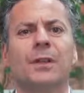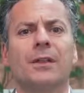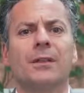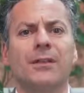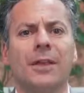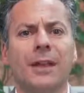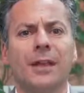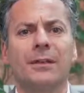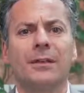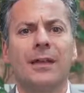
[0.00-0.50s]

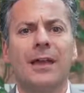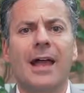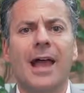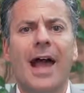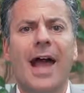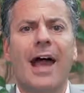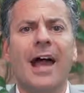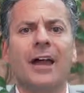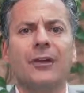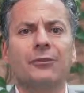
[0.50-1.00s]
then
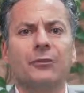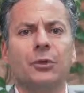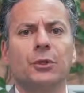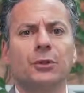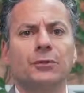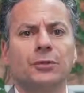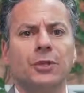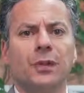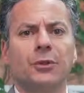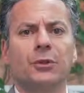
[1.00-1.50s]
after
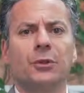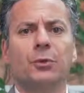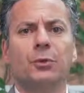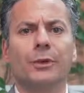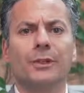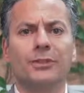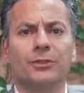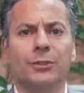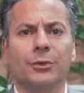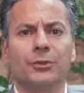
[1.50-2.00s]
you've done your
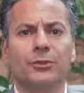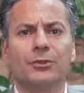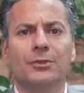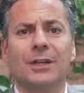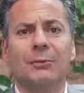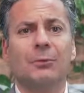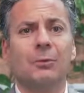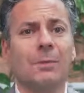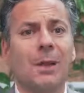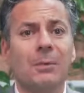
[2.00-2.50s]
research,
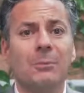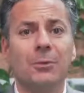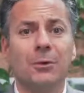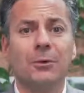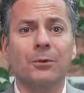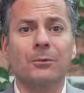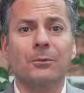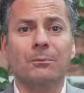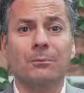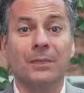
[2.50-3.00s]
and
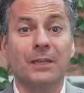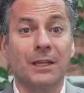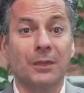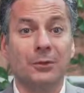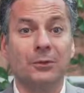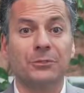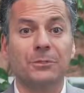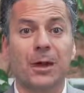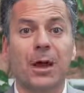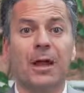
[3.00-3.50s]
remember,
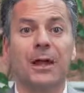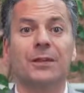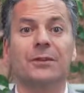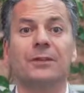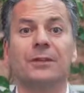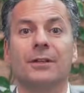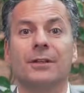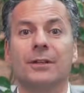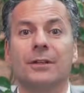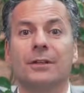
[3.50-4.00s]
beginner's mind,
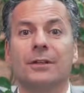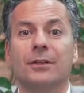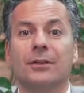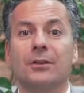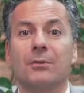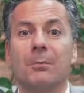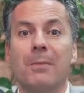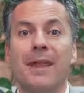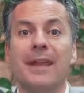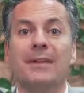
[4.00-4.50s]

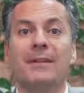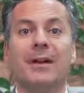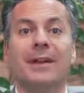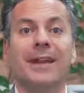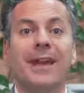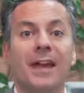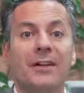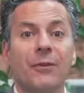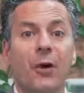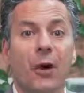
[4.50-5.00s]
you may not
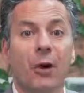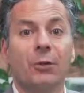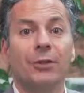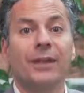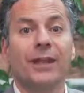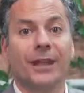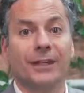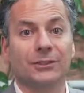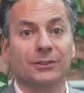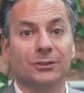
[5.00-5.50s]
have all
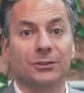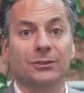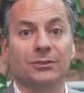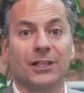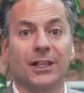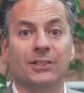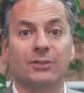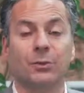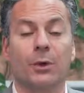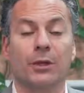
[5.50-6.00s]
the answers.
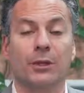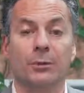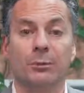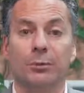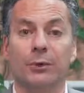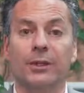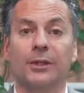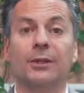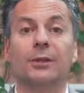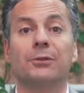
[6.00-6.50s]
That's why you're
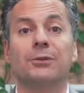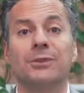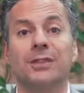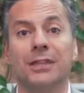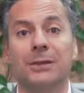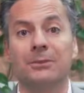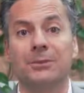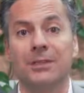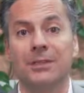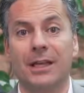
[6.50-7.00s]
bringing your
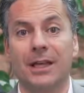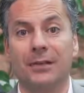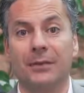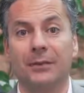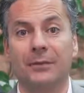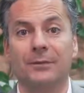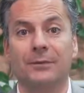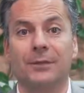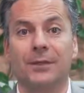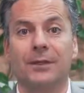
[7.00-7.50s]
team
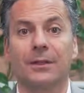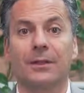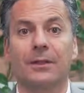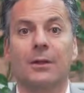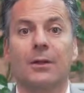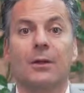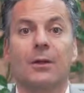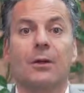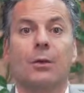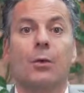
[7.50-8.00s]
together.
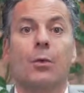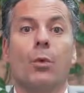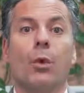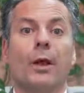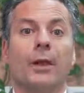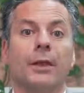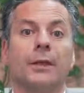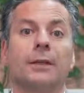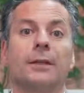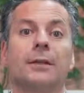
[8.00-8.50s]

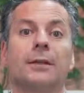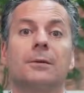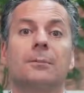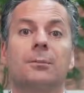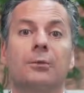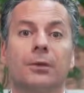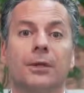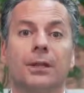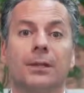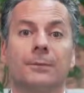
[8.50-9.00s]
Want you to
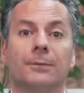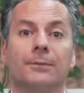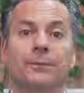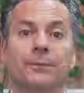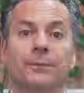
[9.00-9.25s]
complete